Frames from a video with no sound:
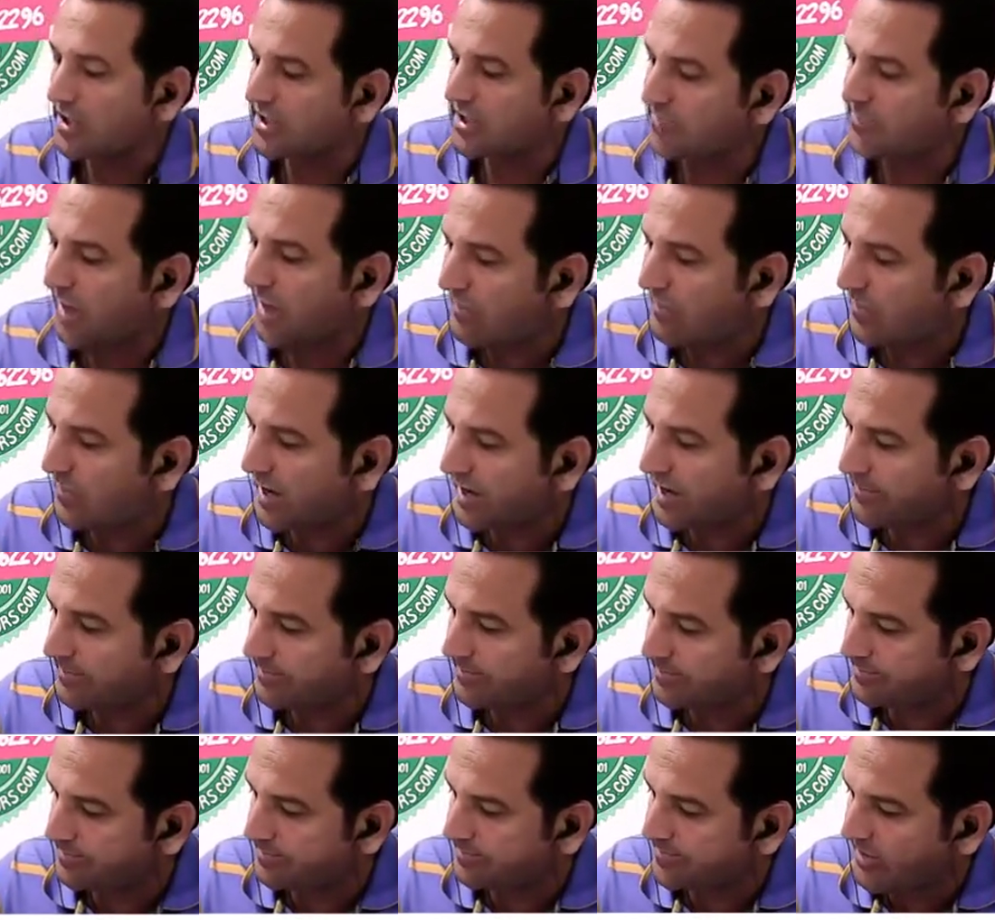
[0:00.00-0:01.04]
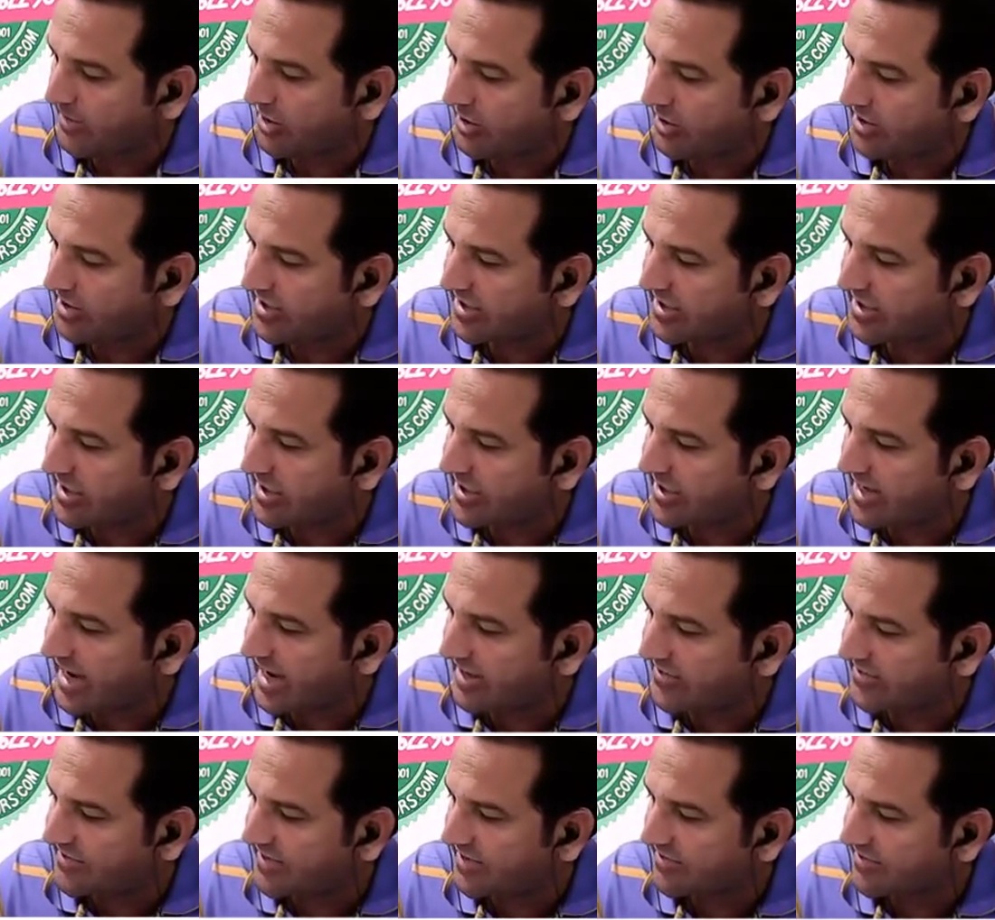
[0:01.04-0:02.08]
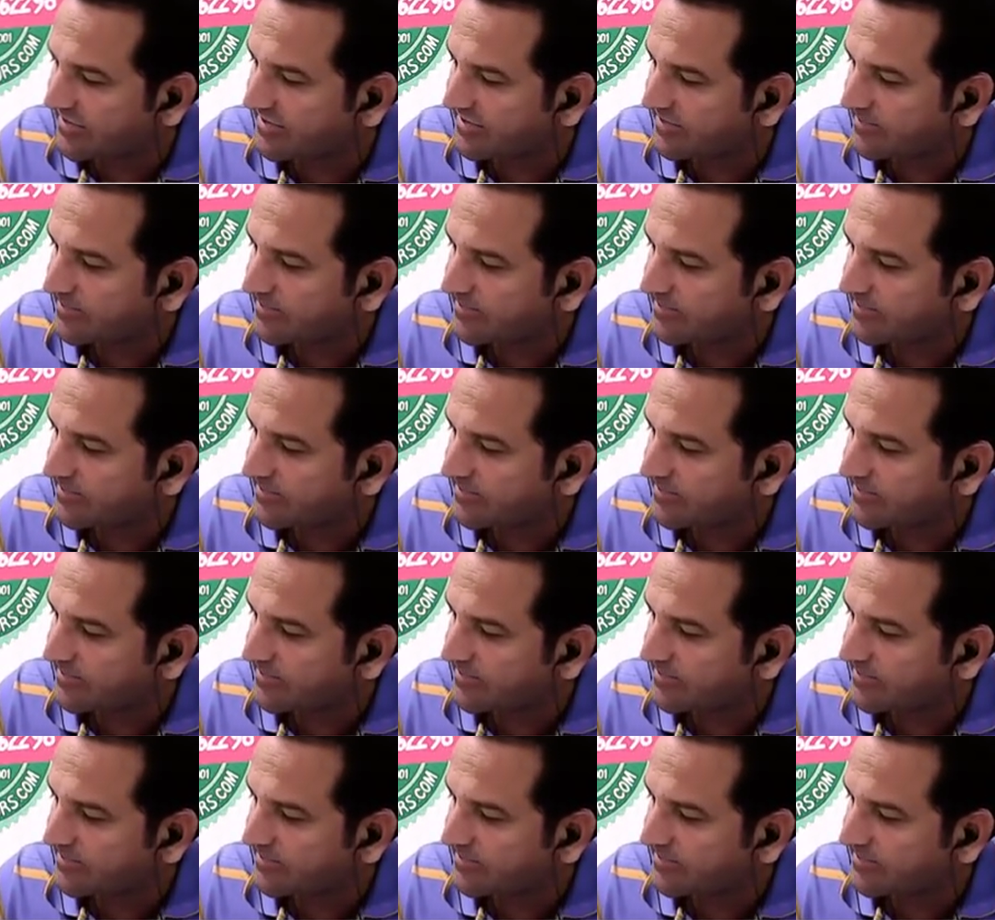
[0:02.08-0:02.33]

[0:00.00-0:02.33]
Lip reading: the power or the indices.